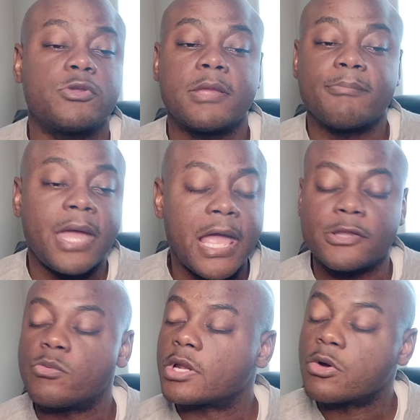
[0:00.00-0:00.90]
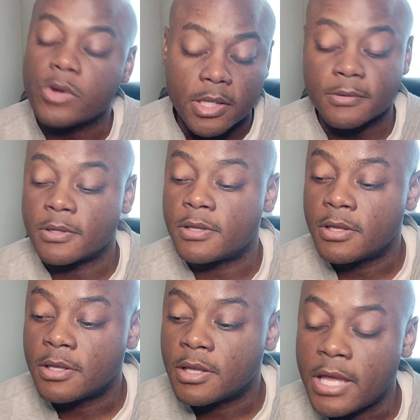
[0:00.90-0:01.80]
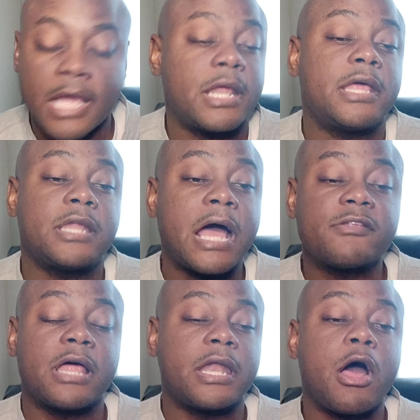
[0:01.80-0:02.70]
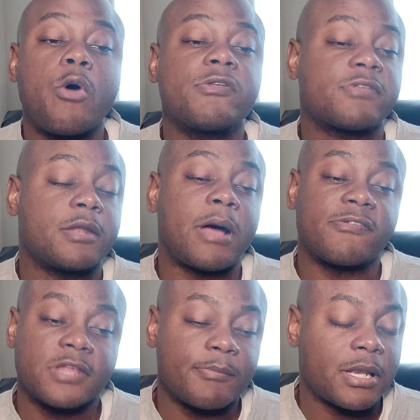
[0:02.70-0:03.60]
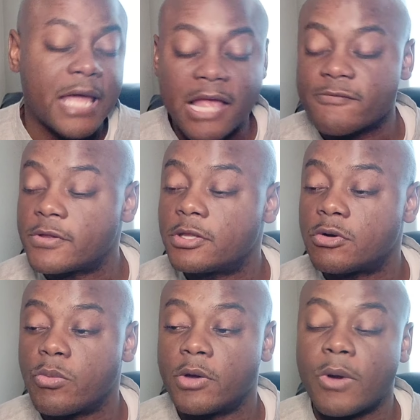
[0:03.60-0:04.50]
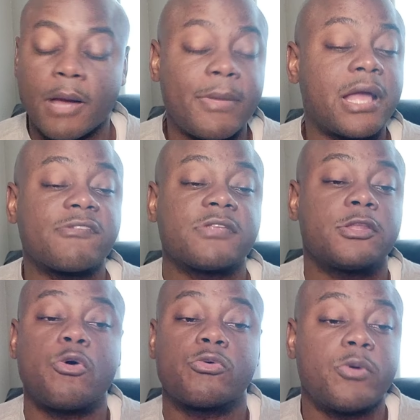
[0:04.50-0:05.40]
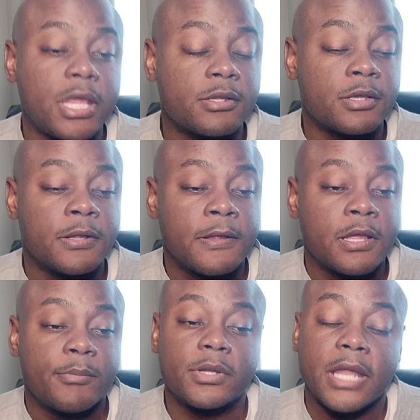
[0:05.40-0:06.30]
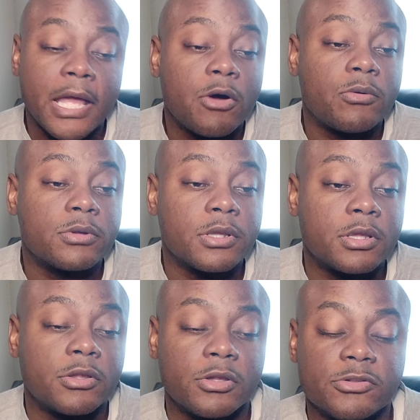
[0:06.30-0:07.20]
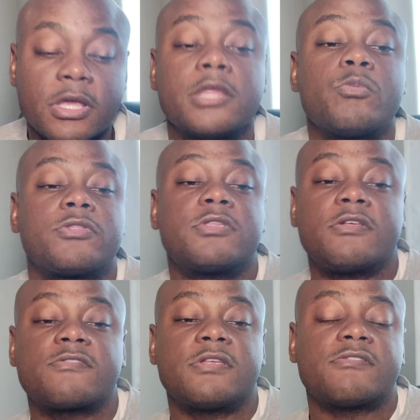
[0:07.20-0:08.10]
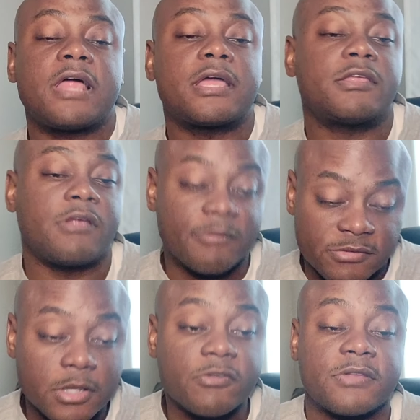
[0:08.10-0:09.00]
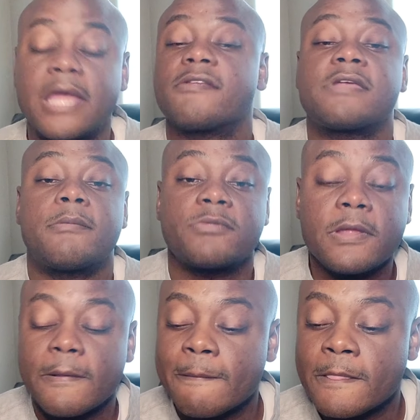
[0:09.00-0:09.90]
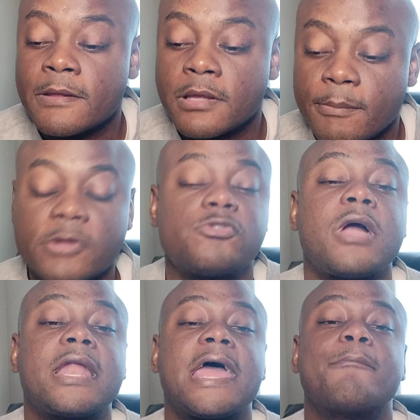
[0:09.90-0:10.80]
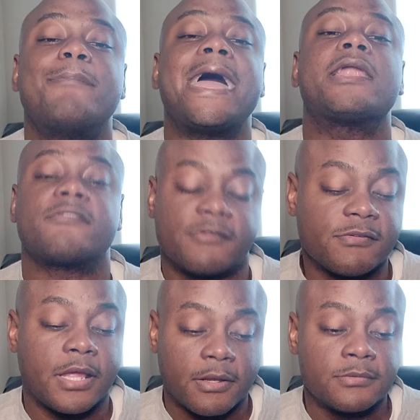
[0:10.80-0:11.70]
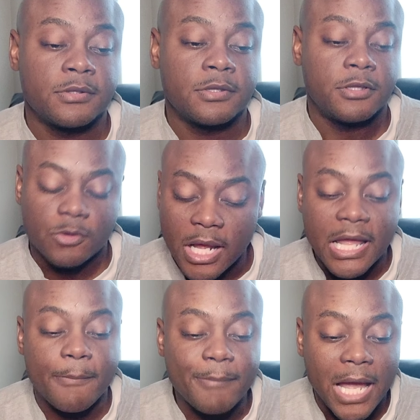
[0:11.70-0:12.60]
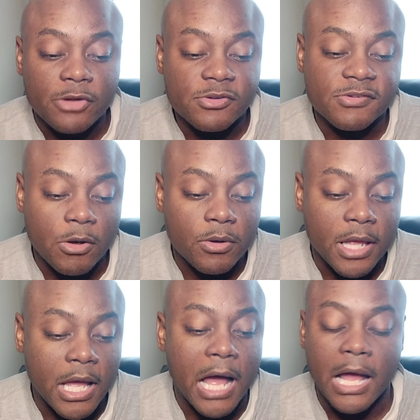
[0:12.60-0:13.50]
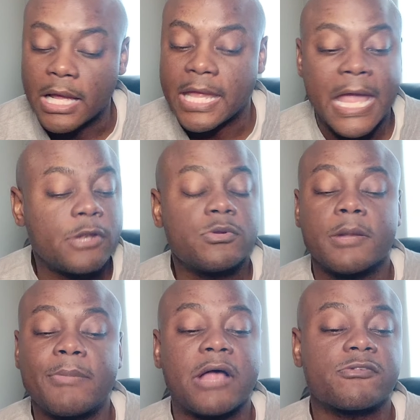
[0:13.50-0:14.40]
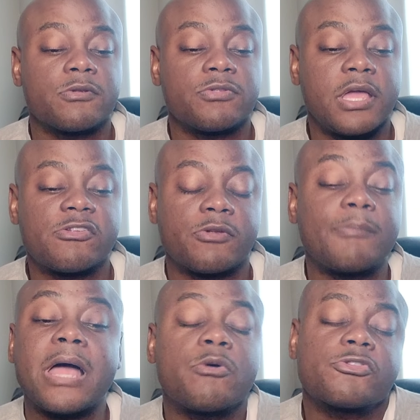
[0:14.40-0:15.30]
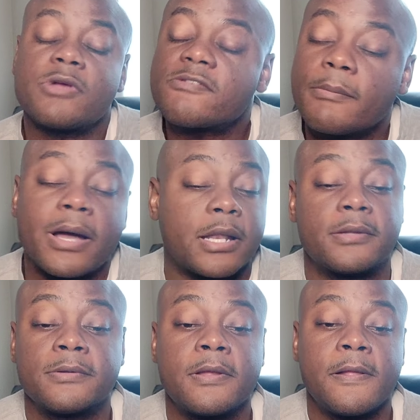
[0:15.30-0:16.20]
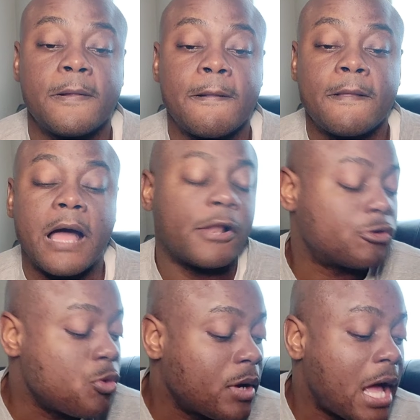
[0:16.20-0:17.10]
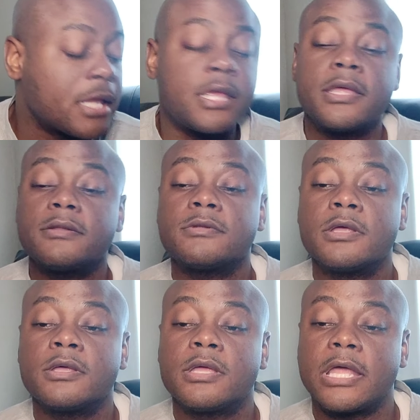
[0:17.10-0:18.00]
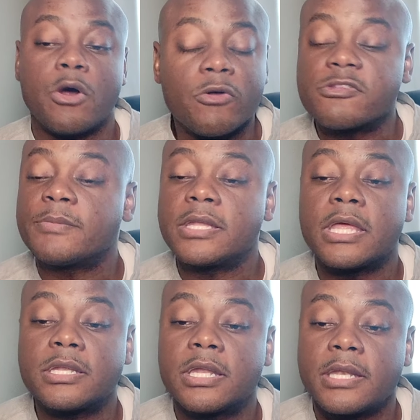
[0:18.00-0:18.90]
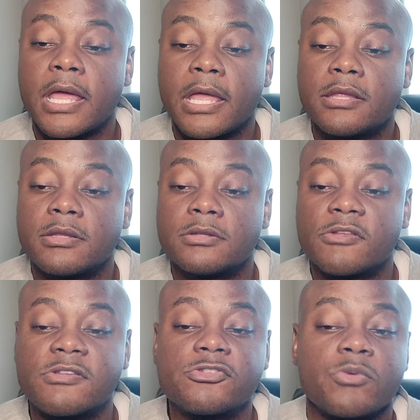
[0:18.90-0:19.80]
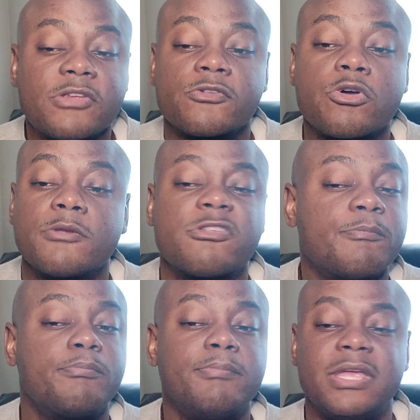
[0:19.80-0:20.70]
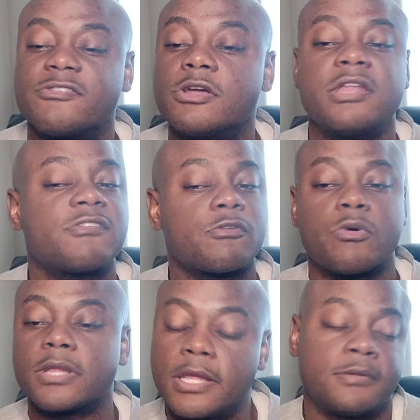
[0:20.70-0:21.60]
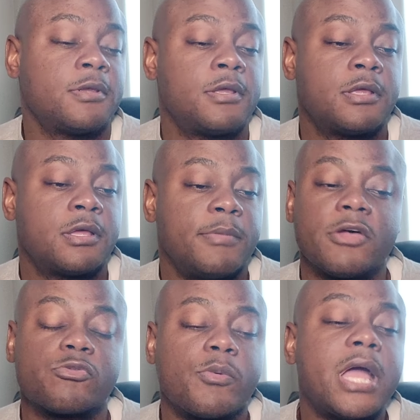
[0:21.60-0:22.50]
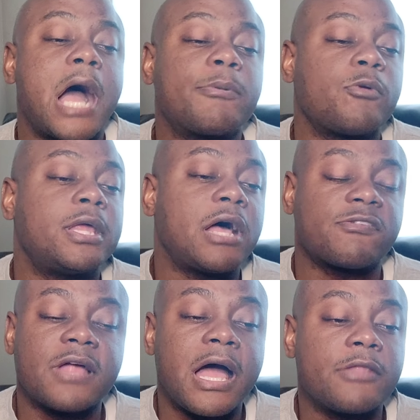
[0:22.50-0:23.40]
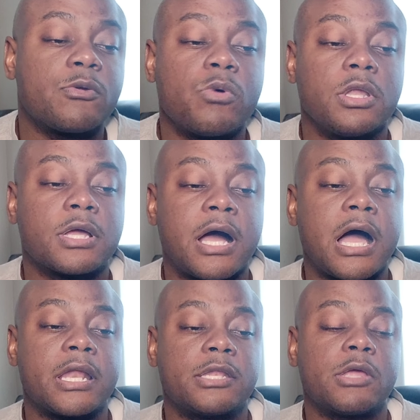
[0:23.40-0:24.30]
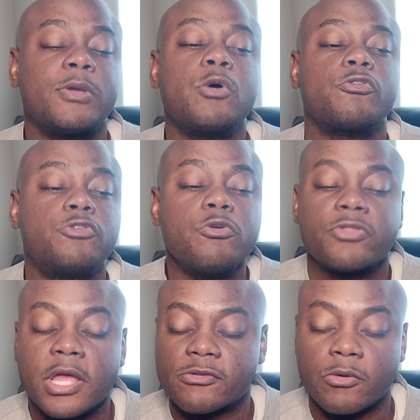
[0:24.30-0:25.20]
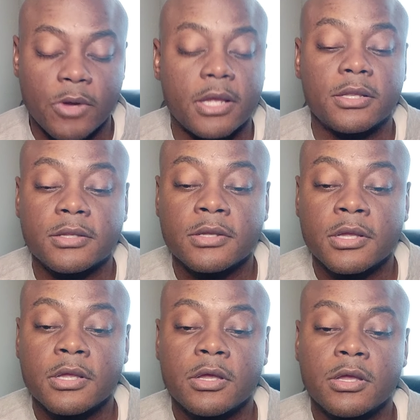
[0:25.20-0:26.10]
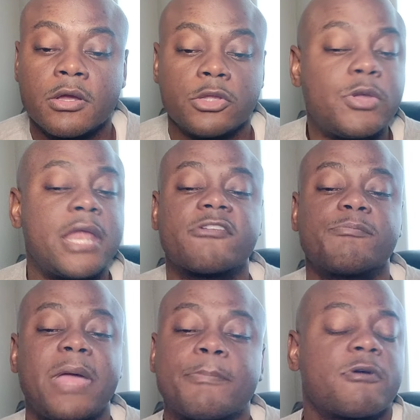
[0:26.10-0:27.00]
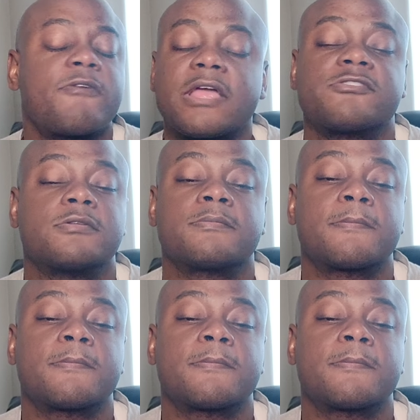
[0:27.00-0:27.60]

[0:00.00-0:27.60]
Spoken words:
You get mad. You want to quit. And I always said in my last video a while back, I said, don't quit. But now dealing with this, it's like I'm still saying the same thing, but you got to have balances now. You got to have boundaries. Say, okay, I can't do nothing about certain things, so I'm not going to stress about it. I do what I can. And ultimately, at the end of the day, the situation is going to be as good as it's going to get. Because when we operate outside the will of God and we don't do things correctly, you can't expect perfection.